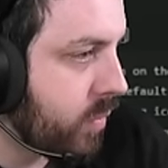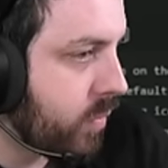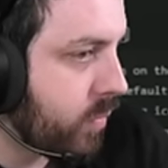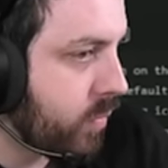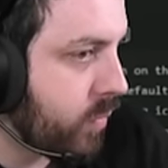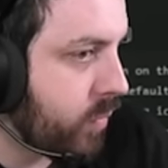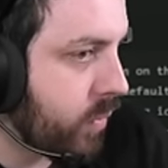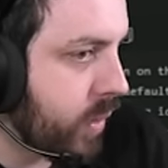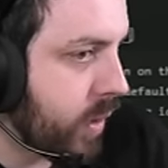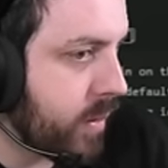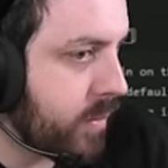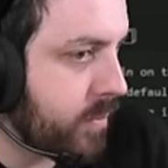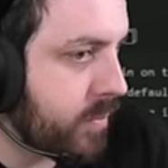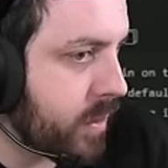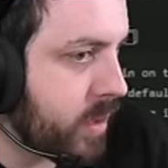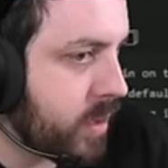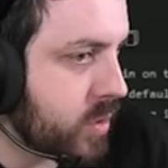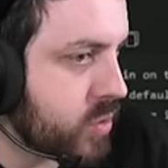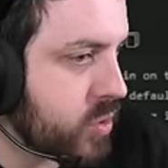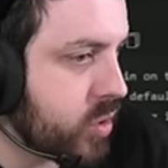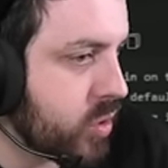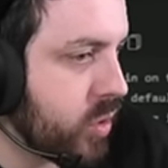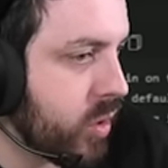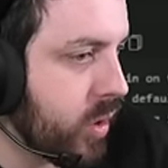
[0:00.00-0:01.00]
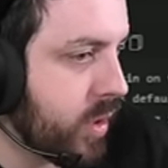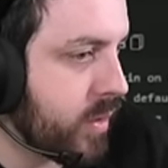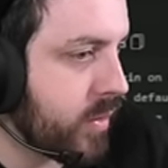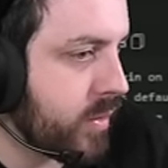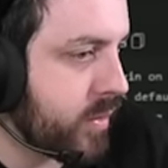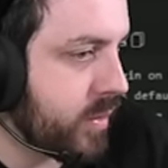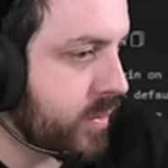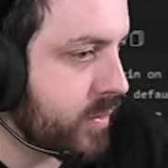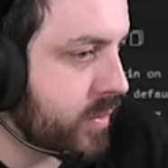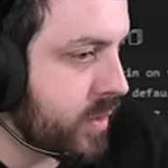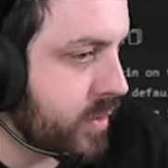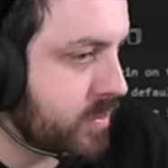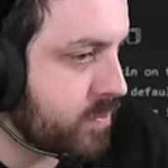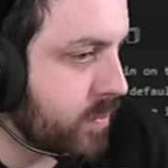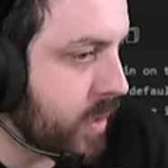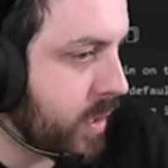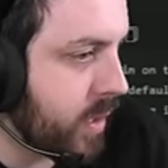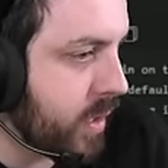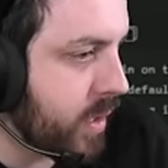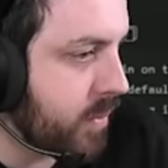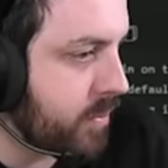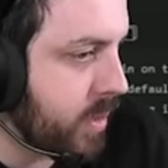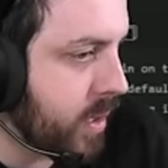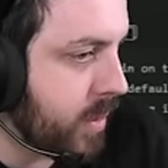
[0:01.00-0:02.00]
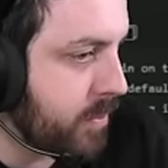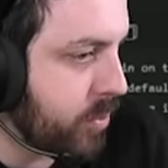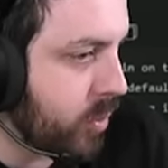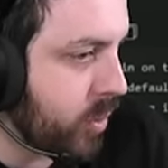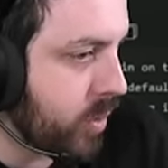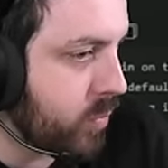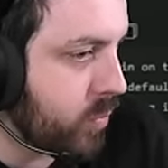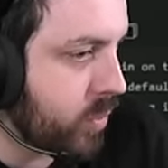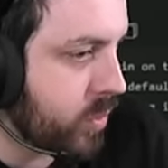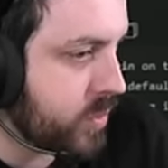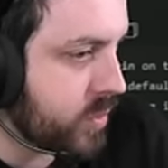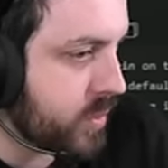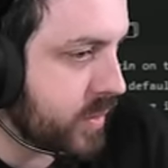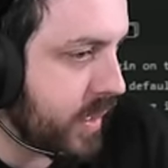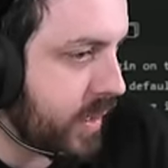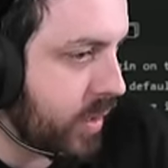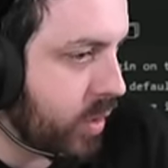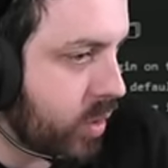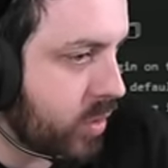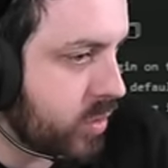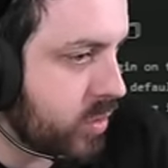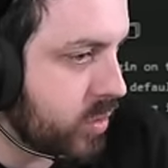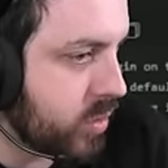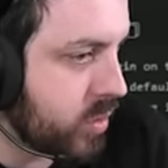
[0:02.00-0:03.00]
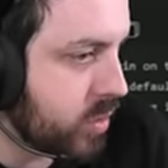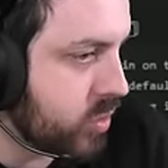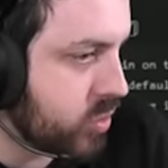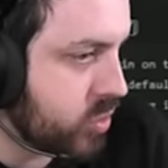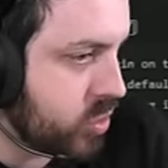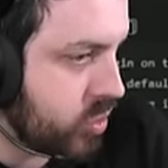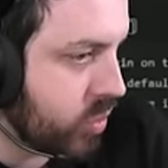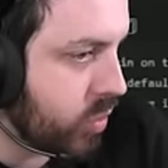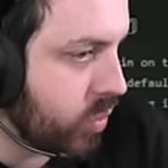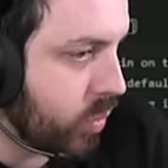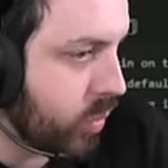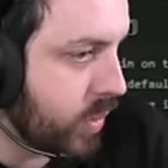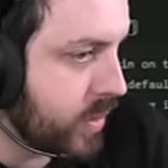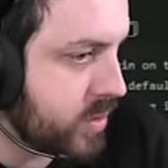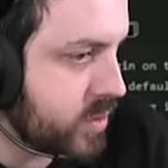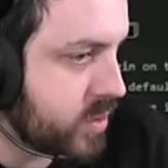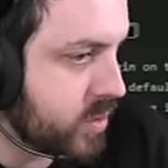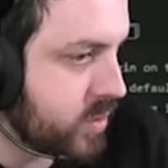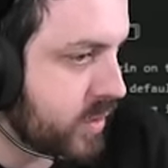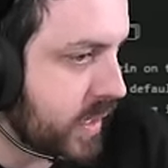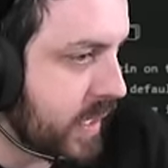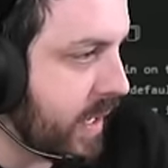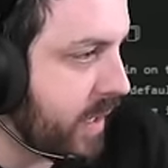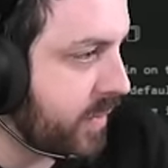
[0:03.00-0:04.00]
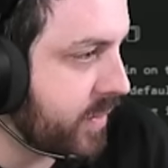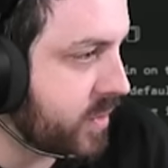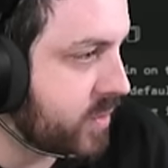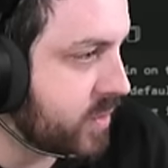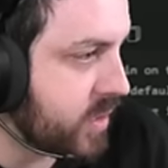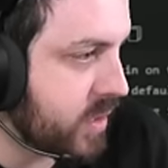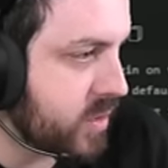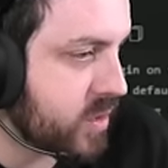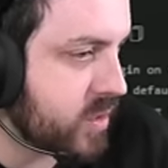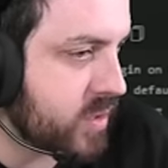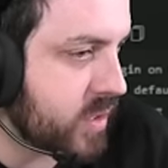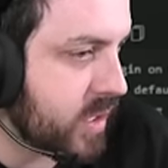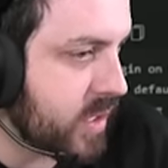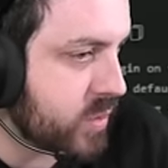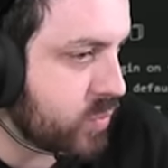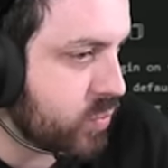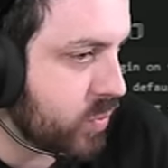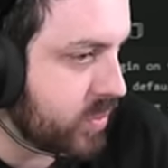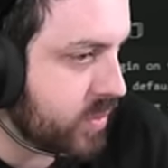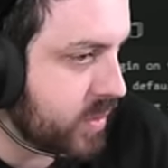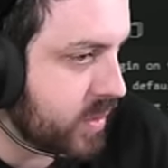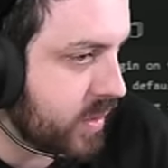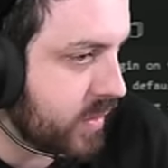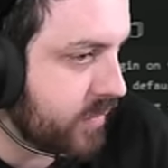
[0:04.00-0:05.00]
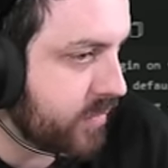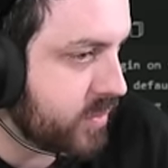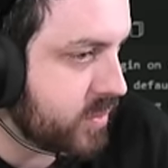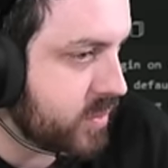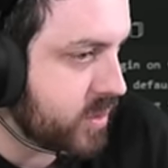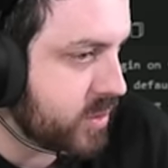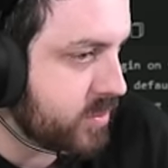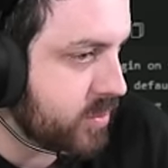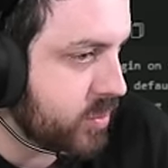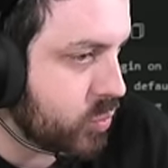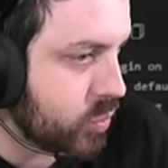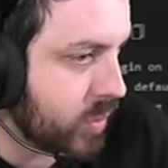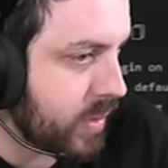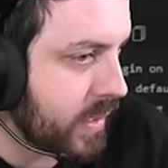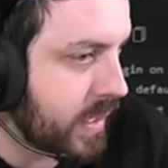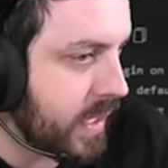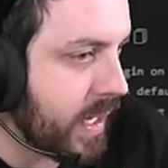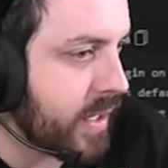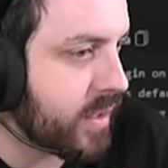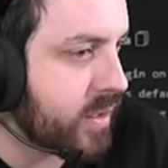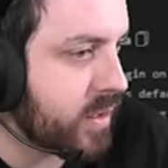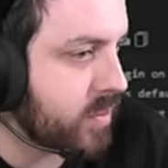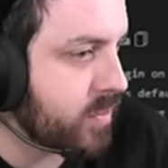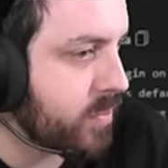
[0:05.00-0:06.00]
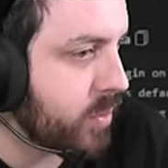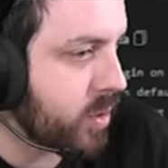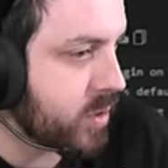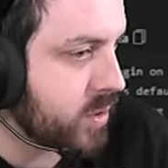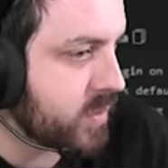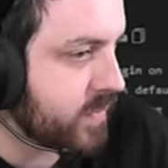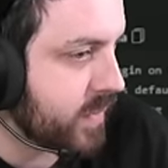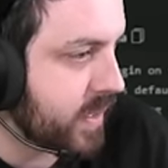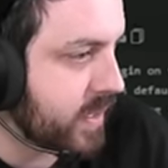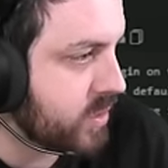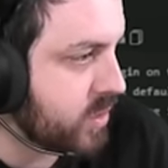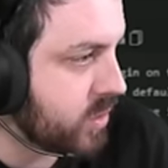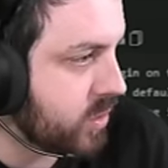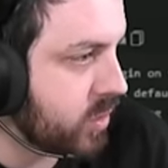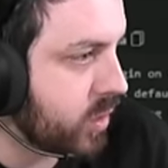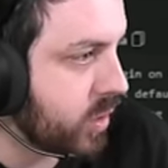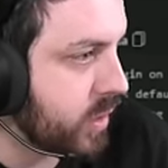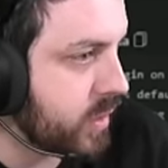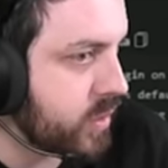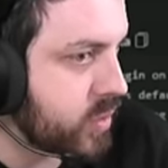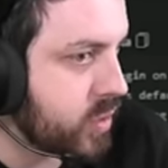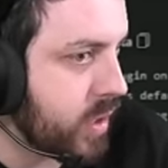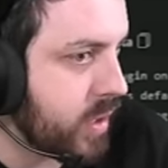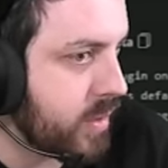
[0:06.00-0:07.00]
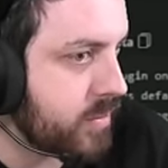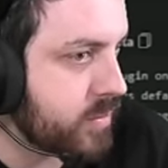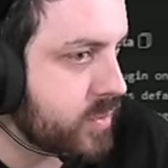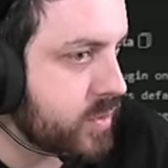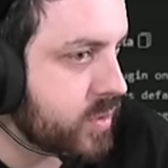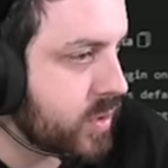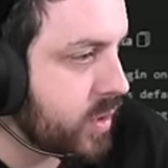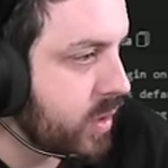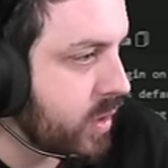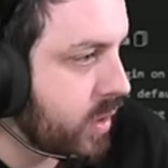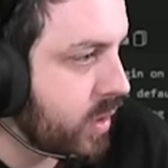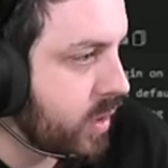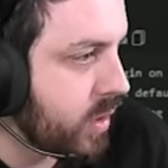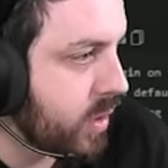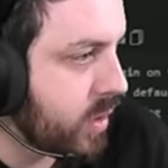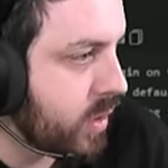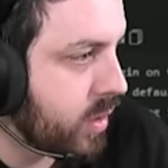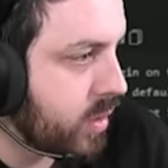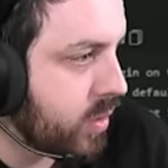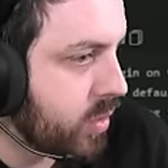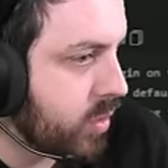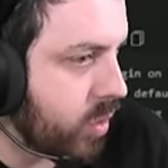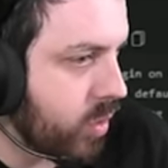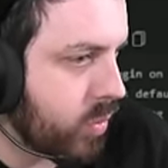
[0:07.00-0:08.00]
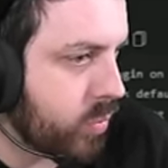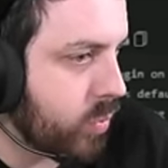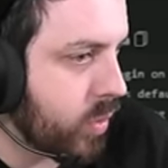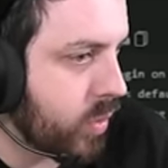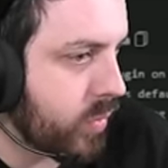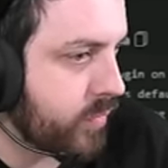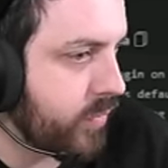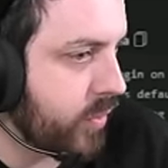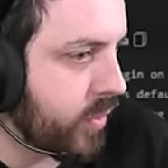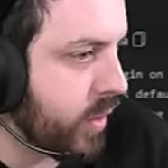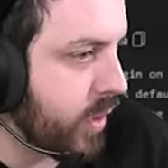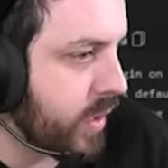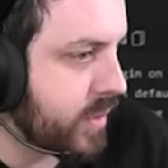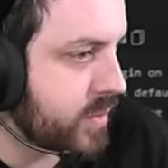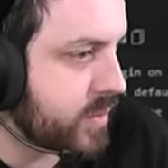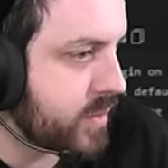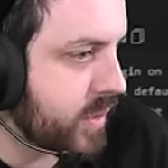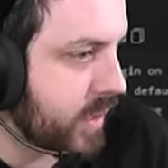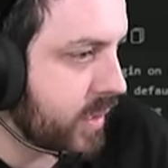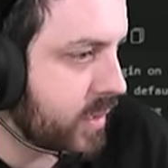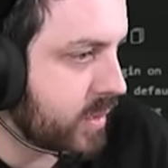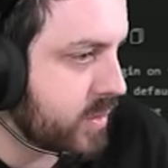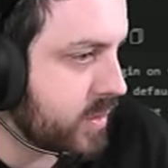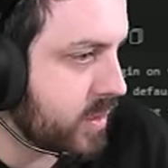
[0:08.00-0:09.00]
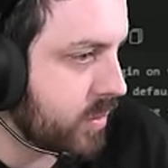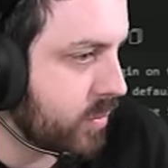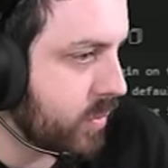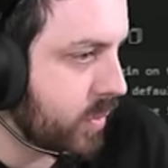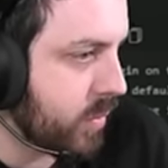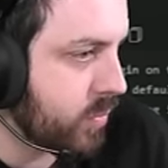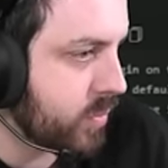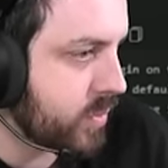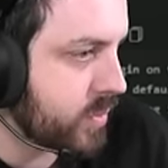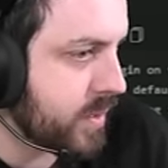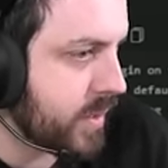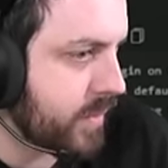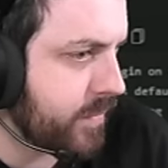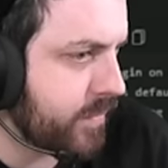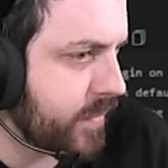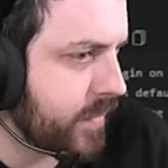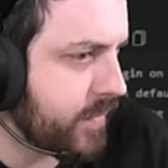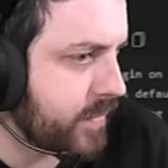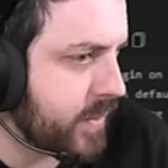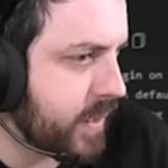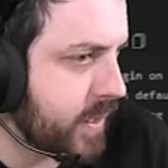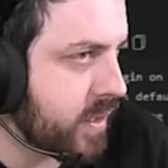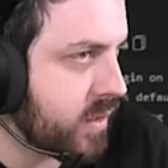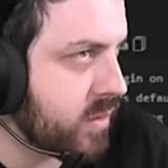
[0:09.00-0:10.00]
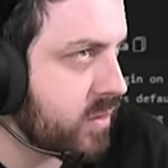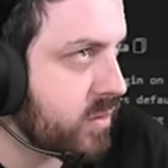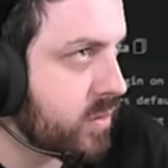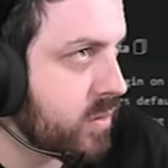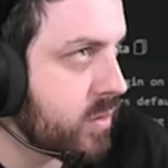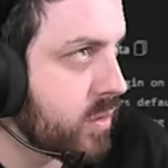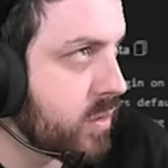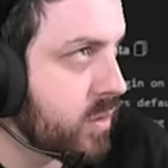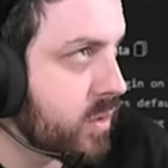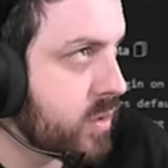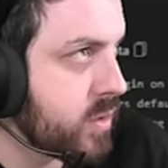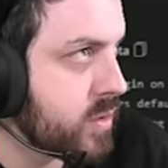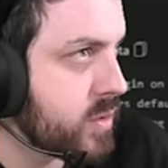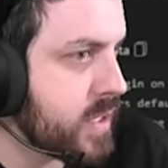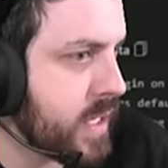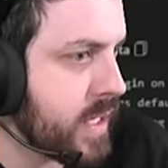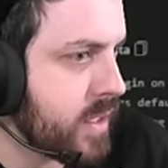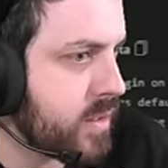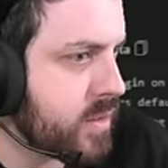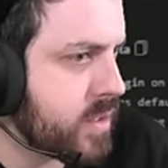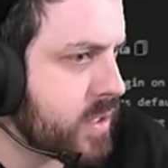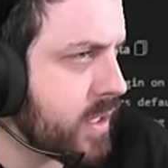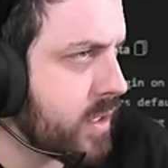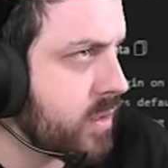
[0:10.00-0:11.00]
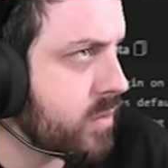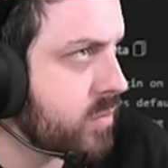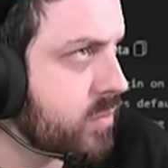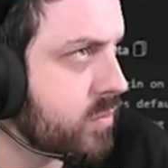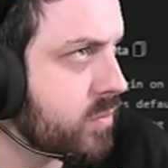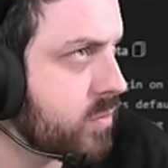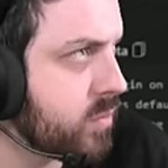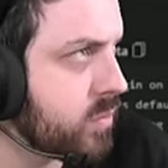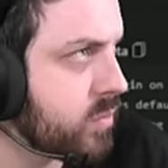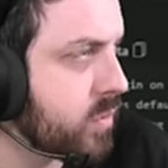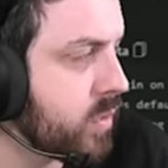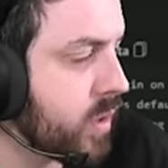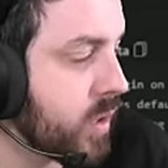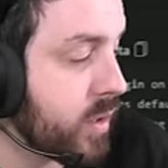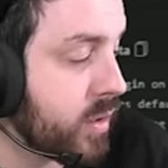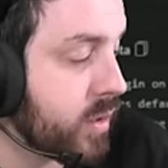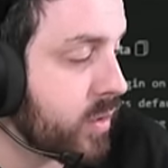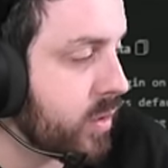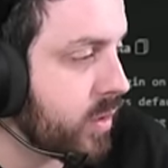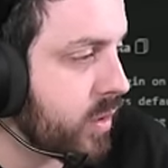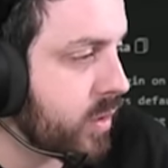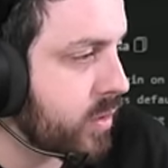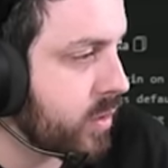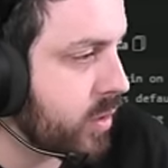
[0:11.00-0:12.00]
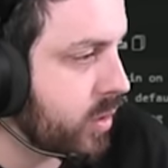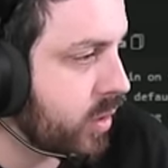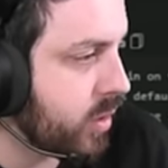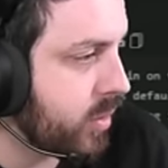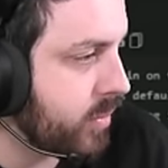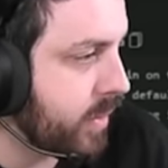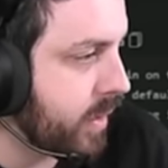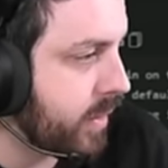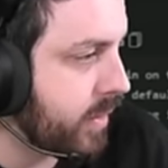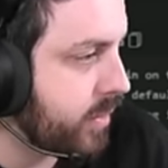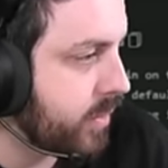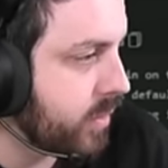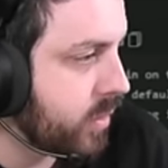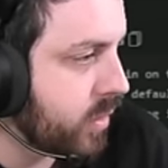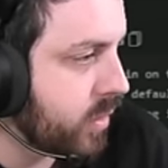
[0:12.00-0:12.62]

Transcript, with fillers: Right, because you're not. Did my my point wasn't that oh you could, should always just count this. I just asked what the difference is between counting the box flashing nine times, or what for nine seconds. What's that? Fifteen 10, 10, I don't know, I don't know the math.